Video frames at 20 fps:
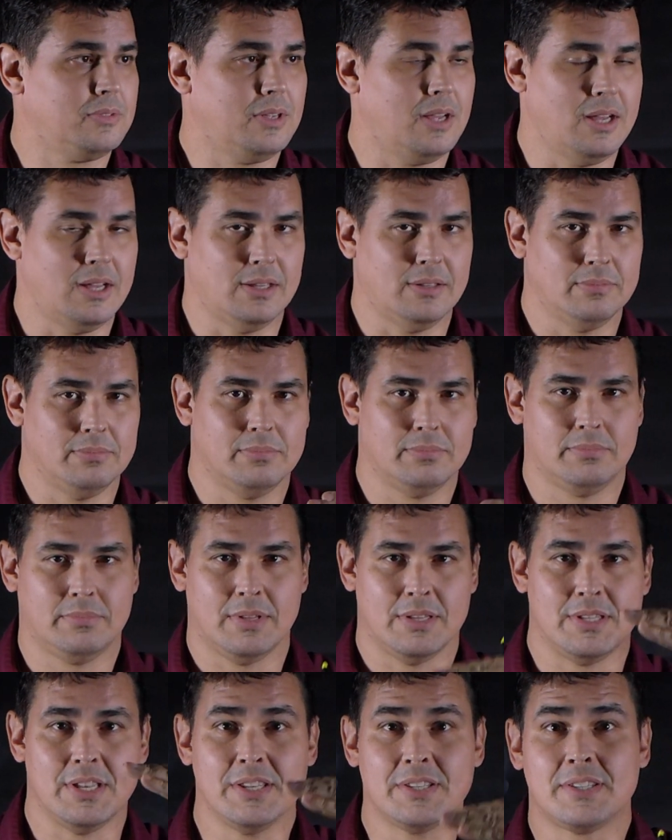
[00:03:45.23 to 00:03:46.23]
uh,
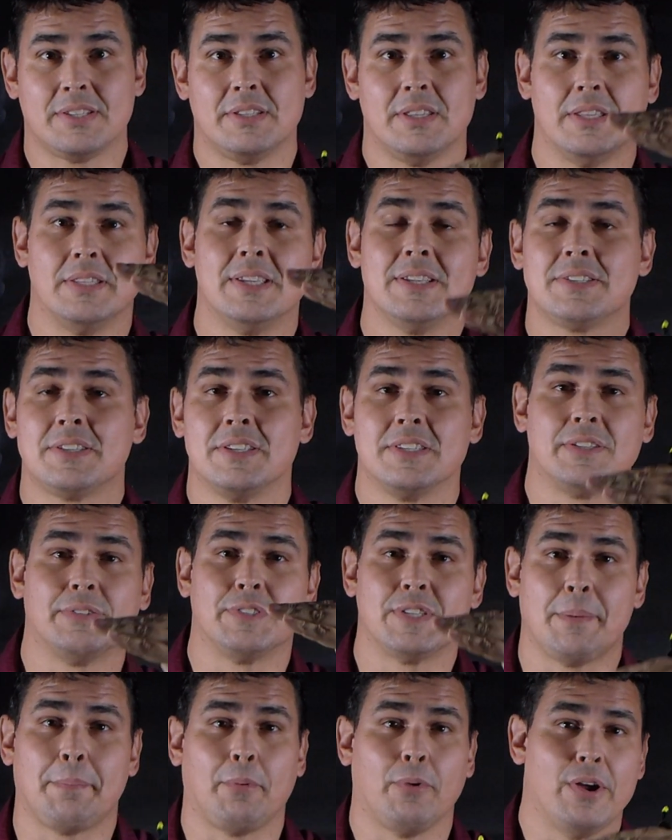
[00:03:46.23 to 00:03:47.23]
the, dis the distance of
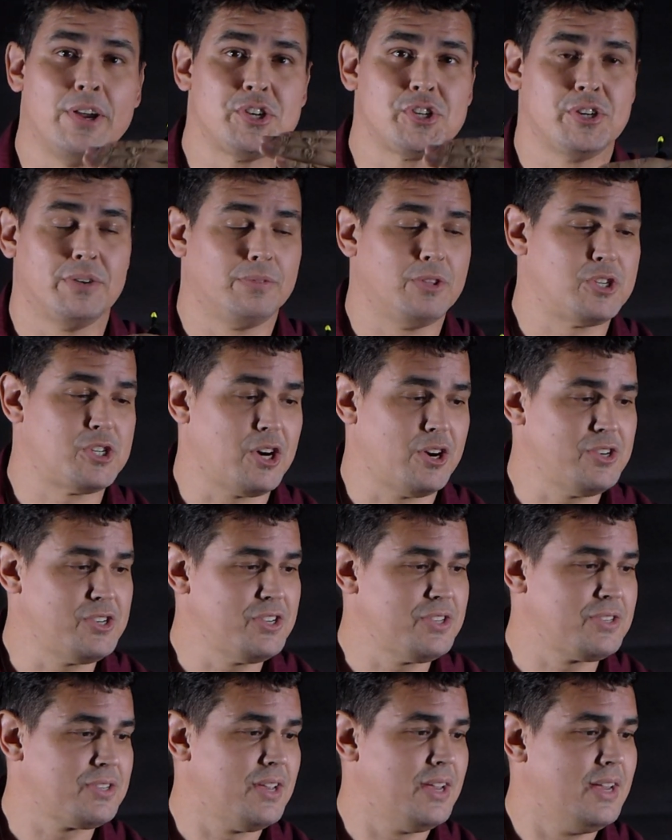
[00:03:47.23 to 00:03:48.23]
separation of the
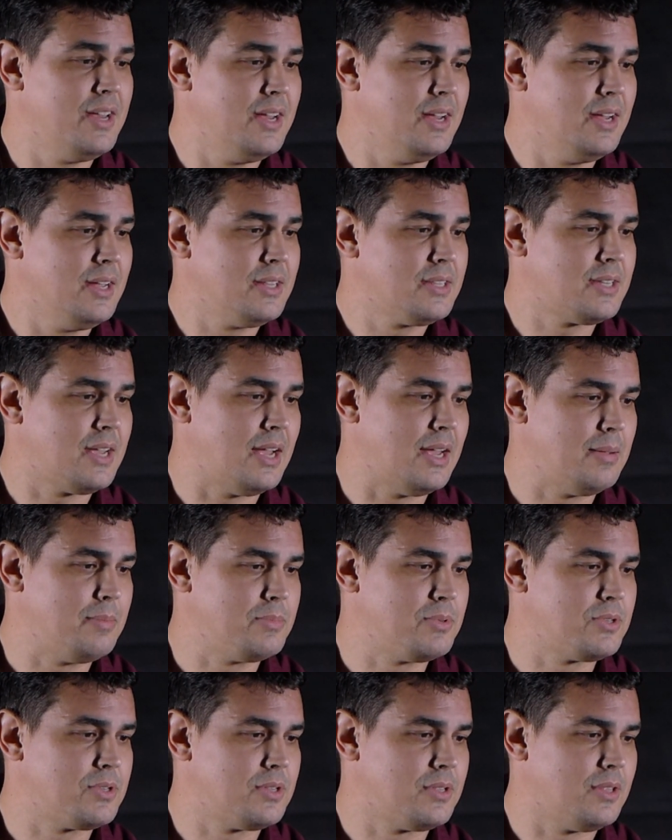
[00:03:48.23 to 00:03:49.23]
charges,
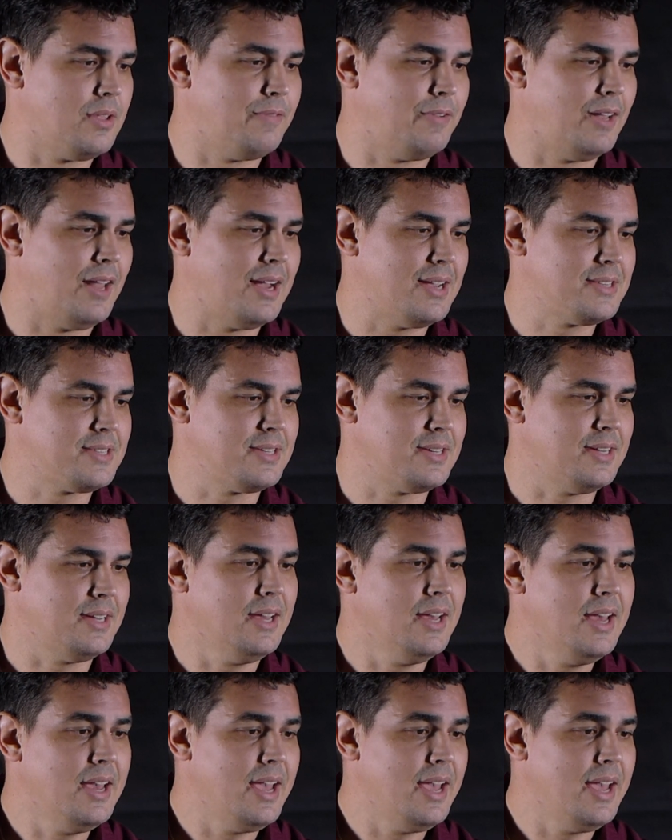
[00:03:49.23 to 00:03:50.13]
times the velocity.